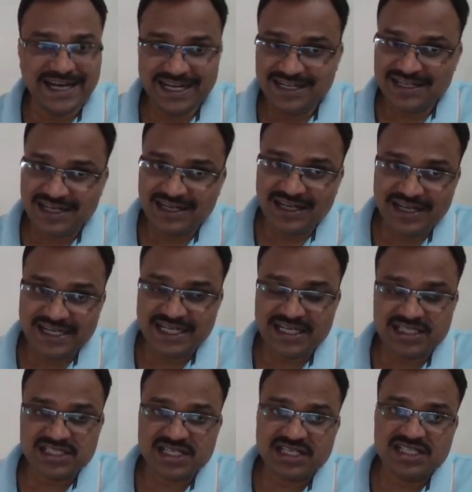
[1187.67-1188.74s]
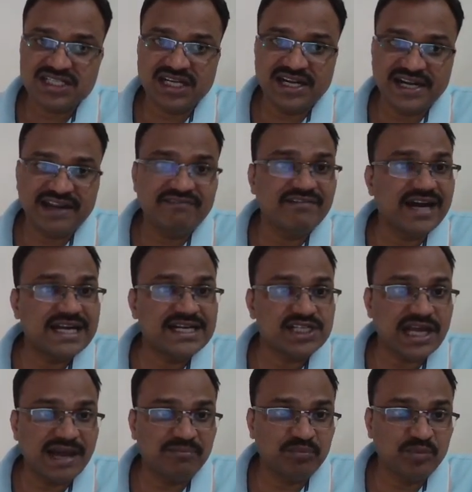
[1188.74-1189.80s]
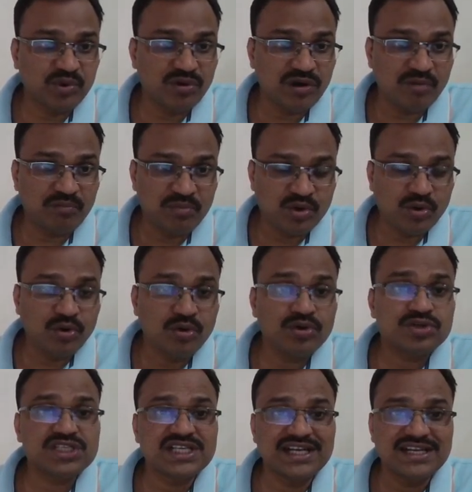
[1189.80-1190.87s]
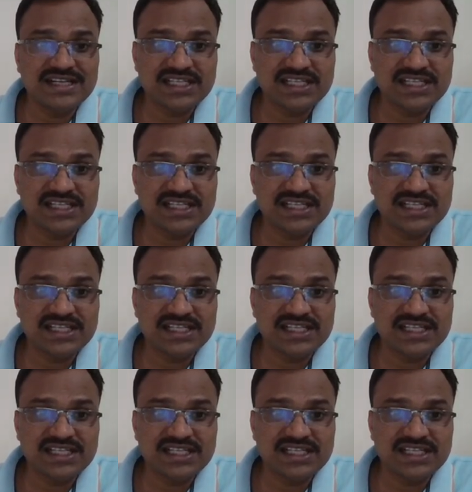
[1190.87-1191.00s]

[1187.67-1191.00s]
Internal reconstruction requires approval of courts,